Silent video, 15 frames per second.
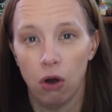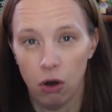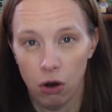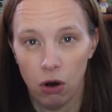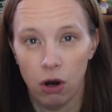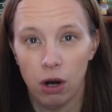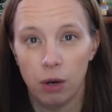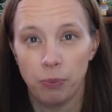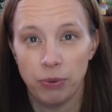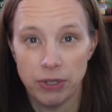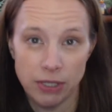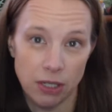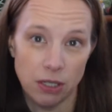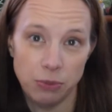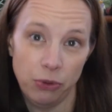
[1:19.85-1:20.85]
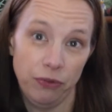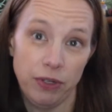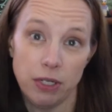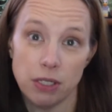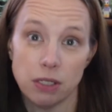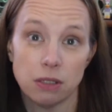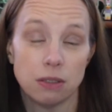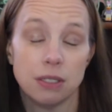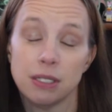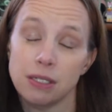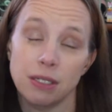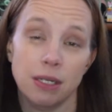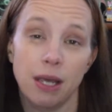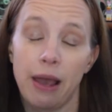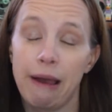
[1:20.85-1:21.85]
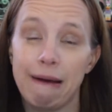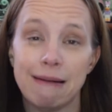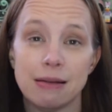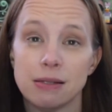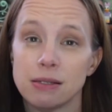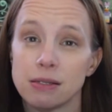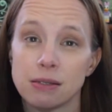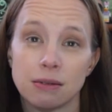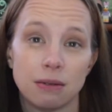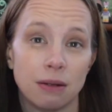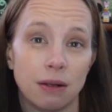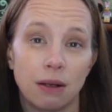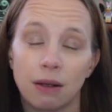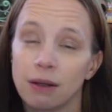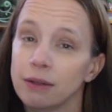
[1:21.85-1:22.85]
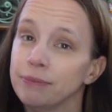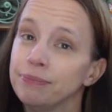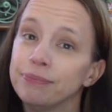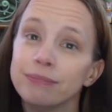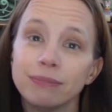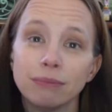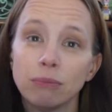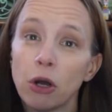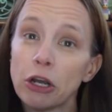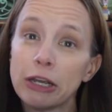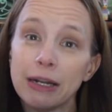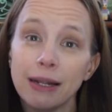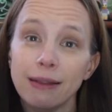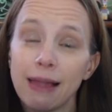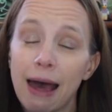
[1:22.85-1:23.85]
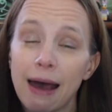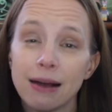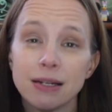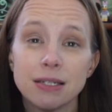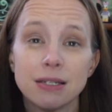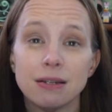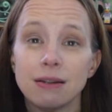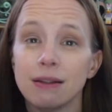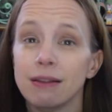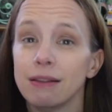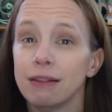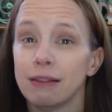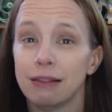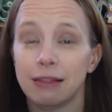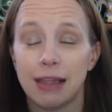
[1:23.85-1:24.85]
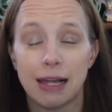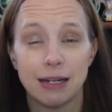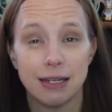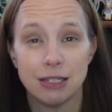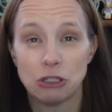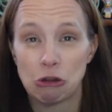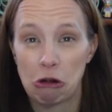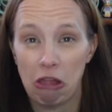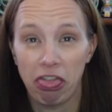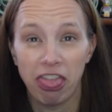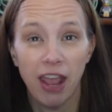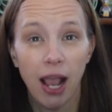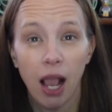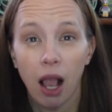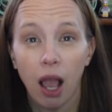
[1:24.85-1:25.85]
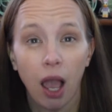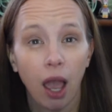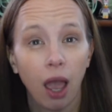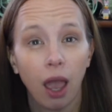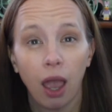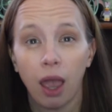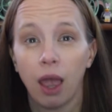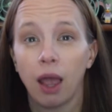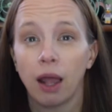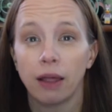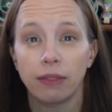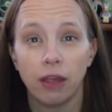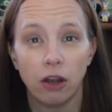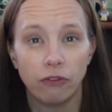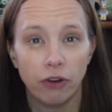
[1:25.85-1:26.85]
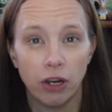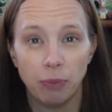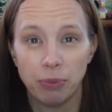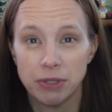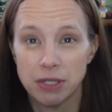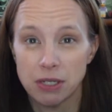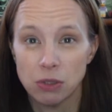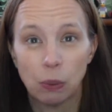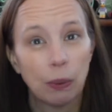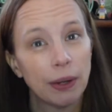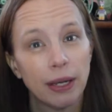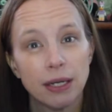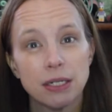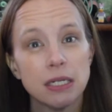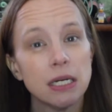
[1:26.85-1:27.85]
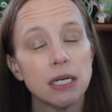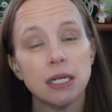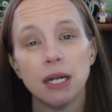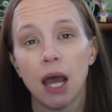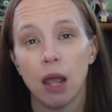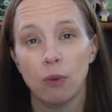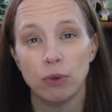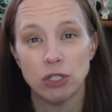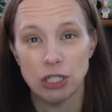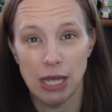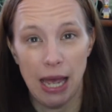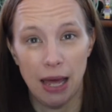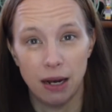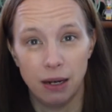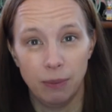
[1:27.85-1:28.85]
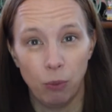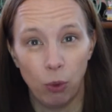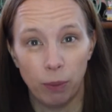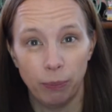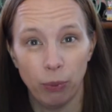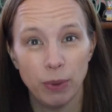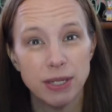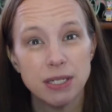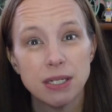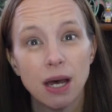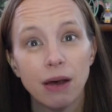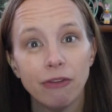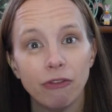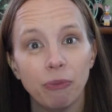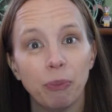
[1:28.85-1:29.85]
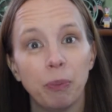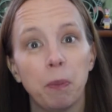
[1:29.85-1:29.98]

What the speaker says: are princess movies. Disney has marketed that. That is their thing. They are very princess oriented. I wish they added more boy stuff,